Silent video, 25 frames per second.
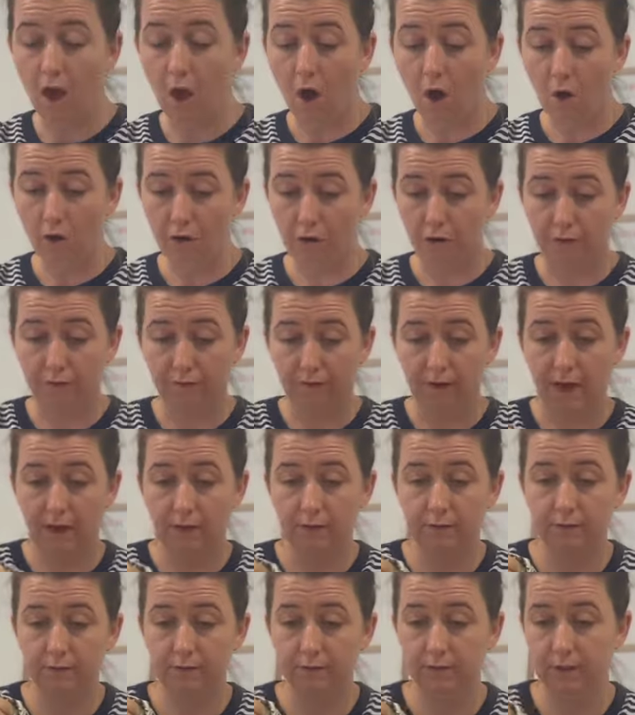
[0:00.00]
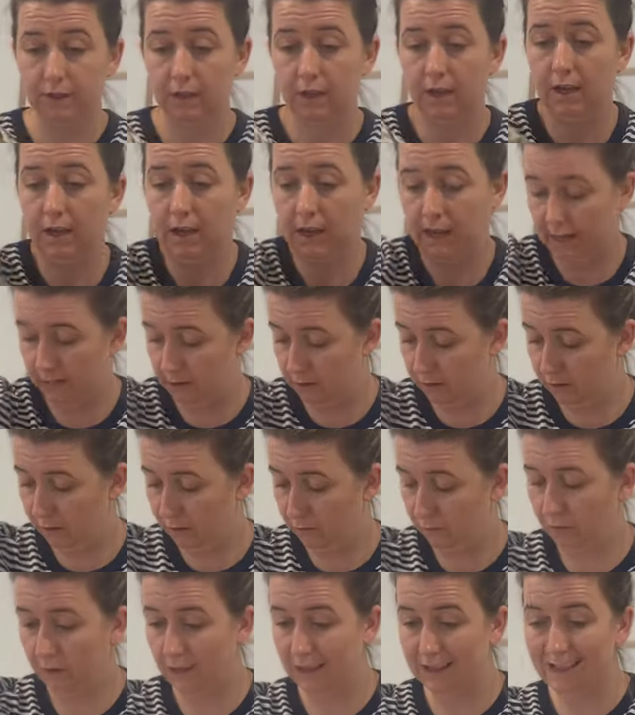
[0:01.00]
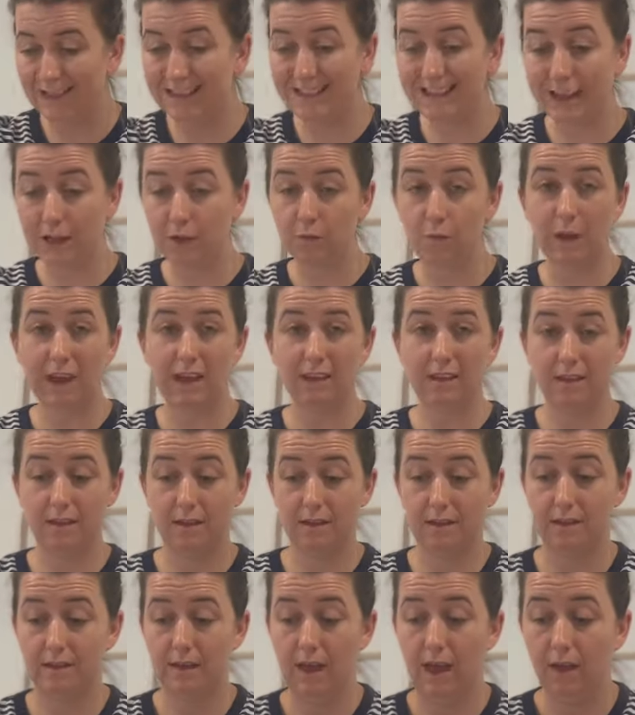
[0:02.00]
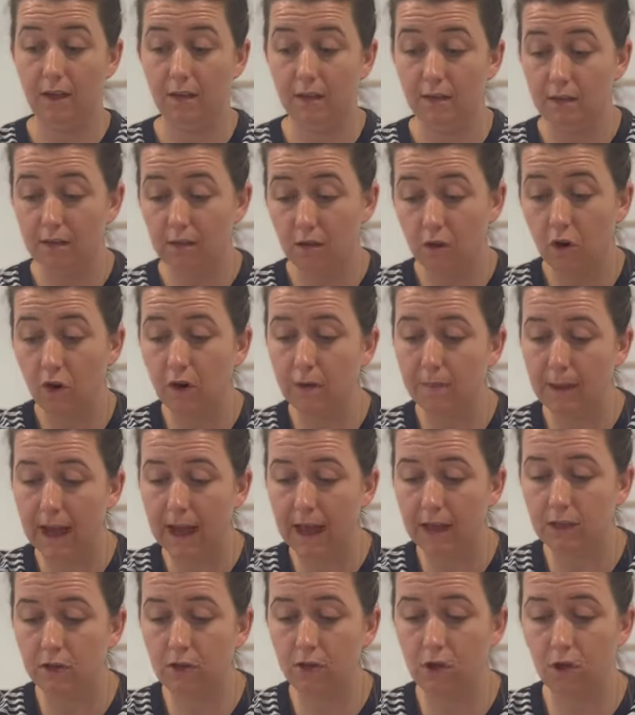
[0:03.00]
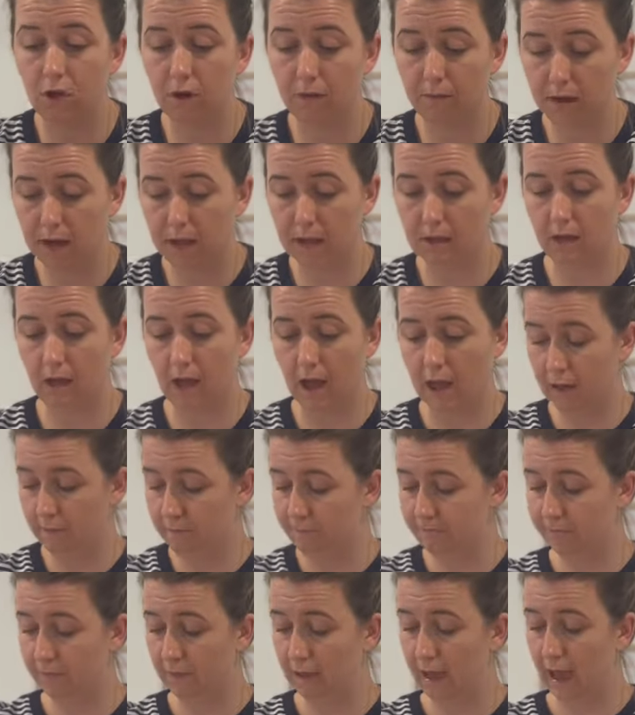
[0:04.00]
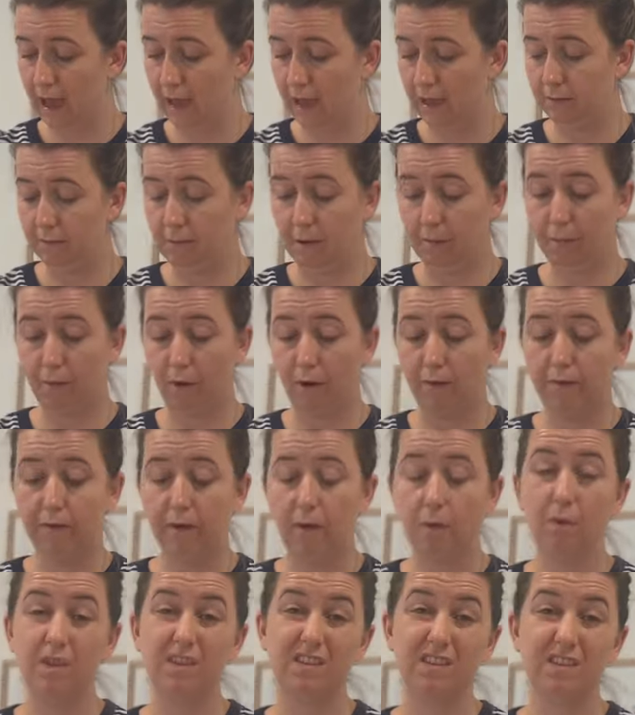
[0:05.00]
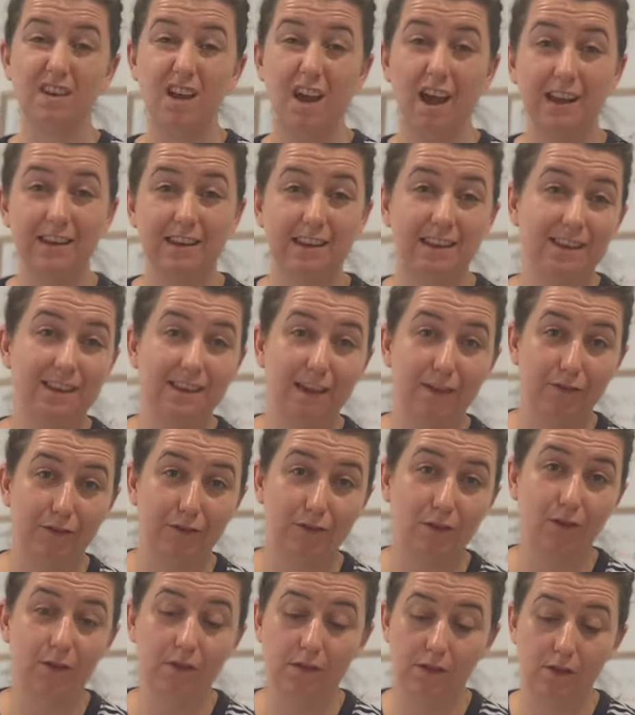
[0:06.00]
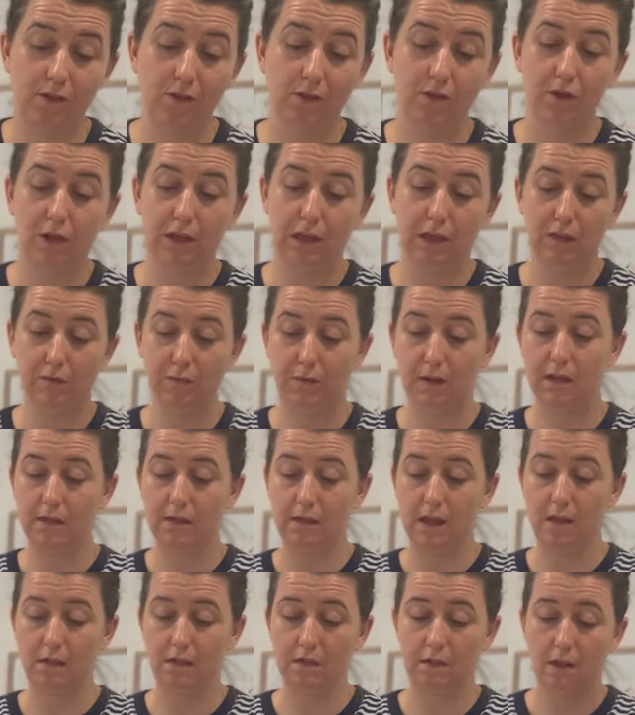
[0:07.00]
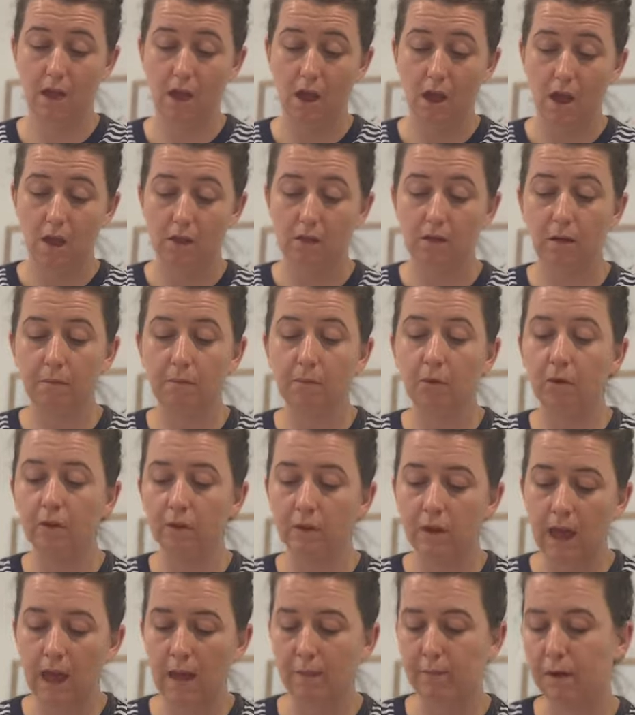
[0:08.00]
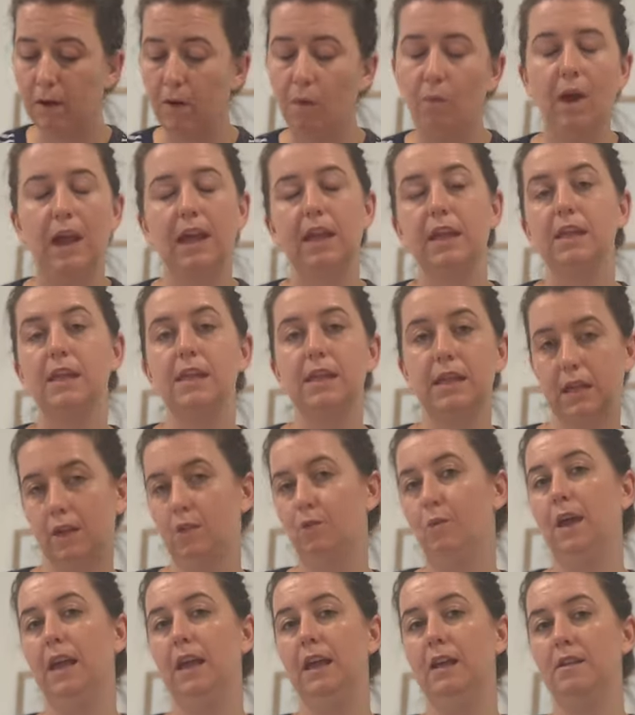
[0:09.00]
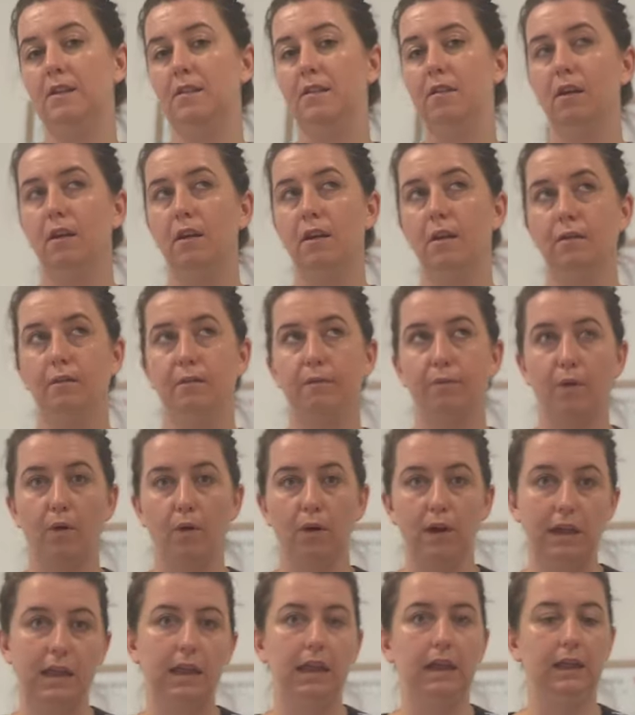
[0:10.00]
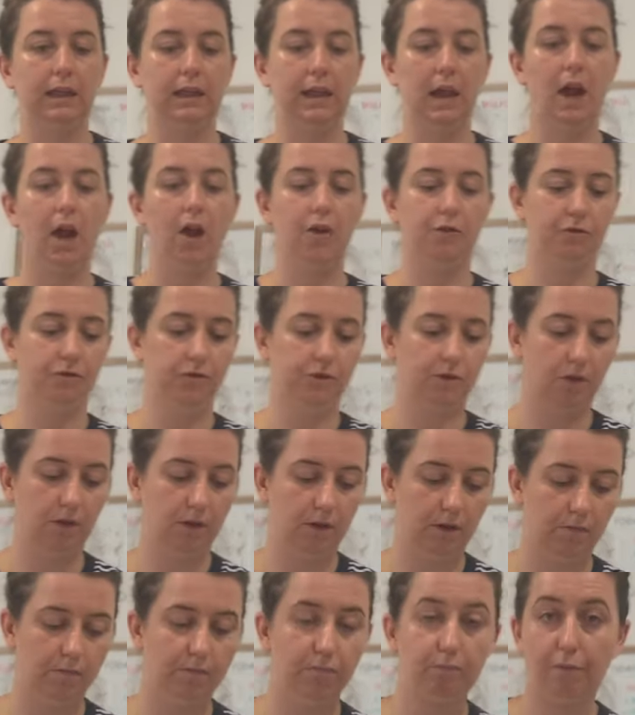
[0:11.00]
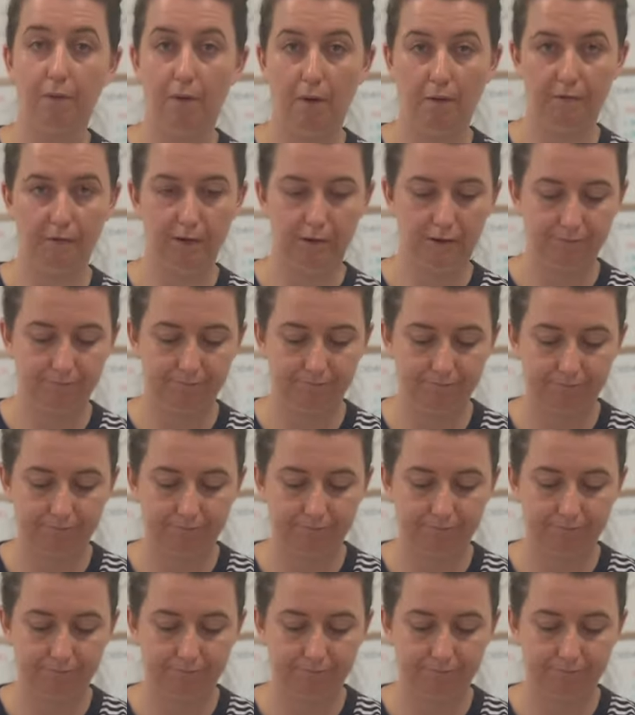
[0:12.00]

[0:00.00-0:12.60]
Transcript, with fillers: on offer. It took six weeks to sell, so not a bad turnaround time, and my profit was $97.33. So I'm more than happy to wait six weeks for a nearly $100 profit.